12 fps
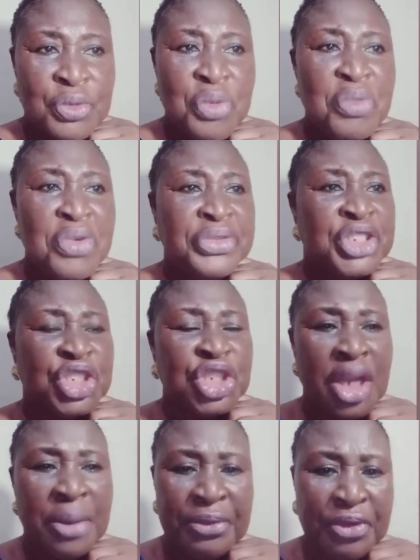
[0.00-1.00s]
Remove
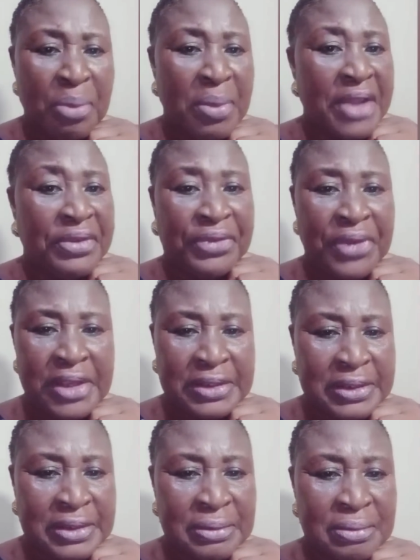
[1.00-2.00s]
shame from my
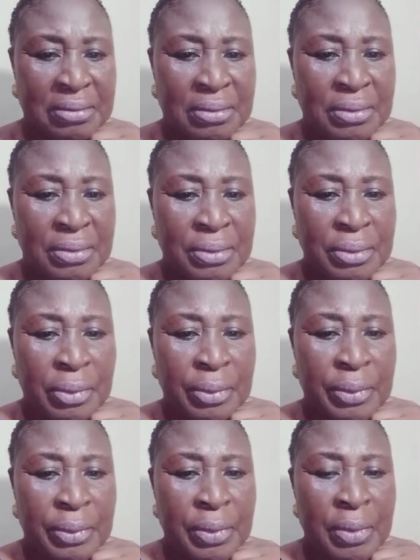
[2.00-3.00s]
face.
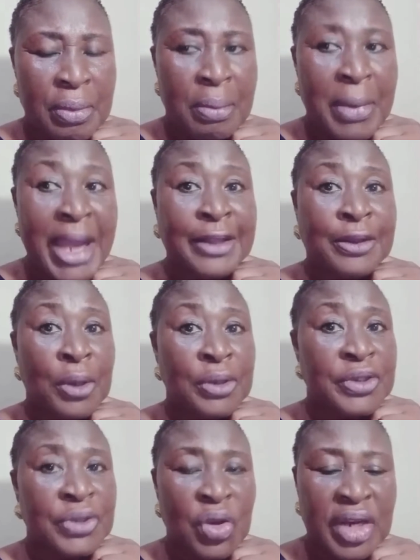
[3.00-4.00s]
My
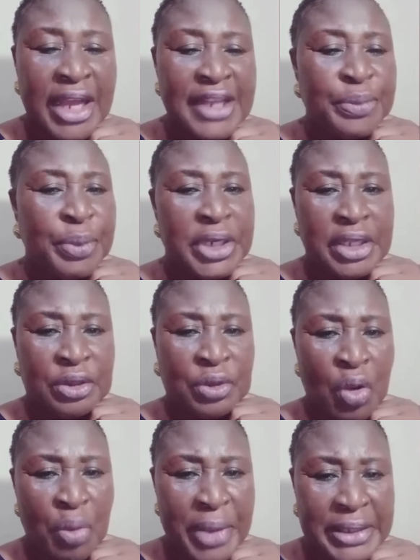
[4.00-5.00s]
third son has been a
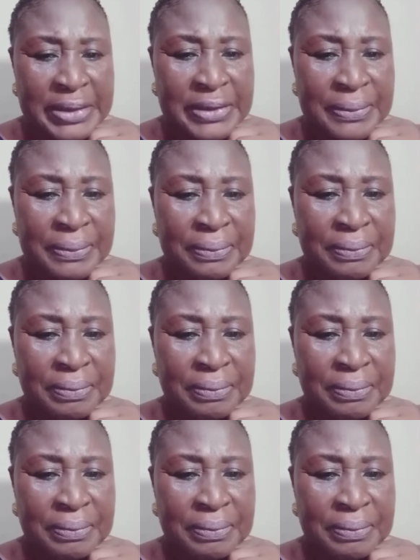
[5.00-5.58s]
torment